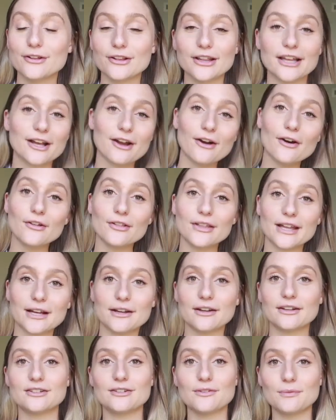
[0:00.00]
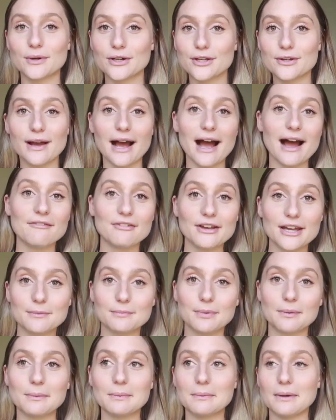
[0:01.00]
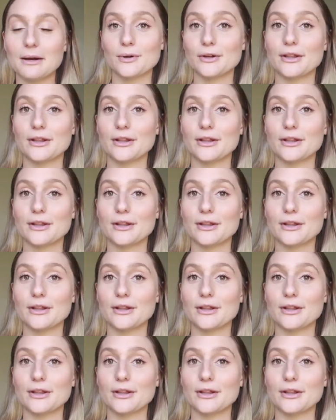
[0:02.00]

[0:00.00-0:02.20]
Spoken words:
they're like, oh, like what are you having, blah blah blah.